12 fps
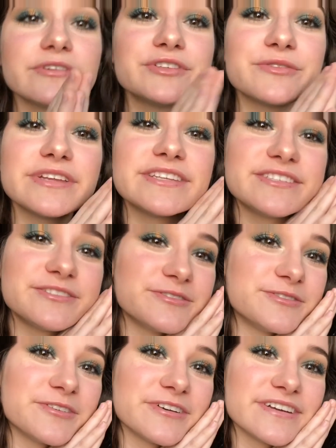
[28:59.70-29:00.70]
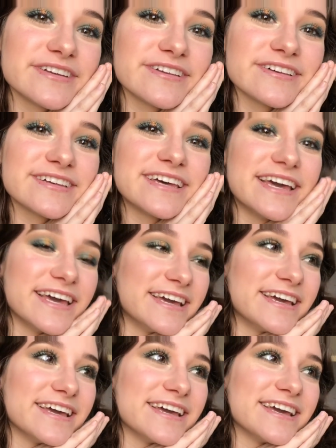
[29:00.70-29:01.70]
enjoyed this tutorial.
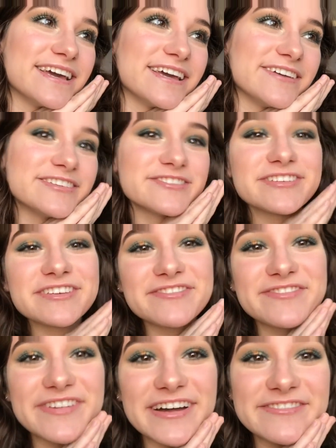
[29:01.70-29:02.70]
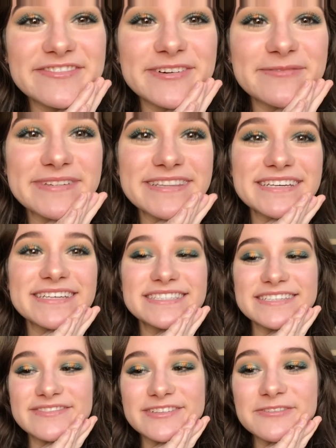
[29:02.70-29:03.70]
It was really fun filming this,
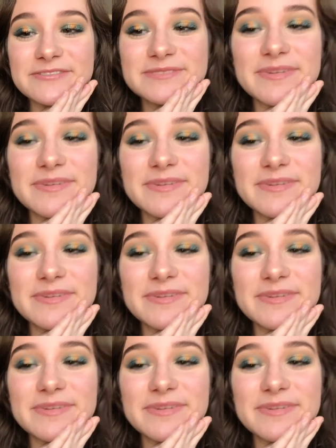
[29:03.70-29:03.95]
even though it was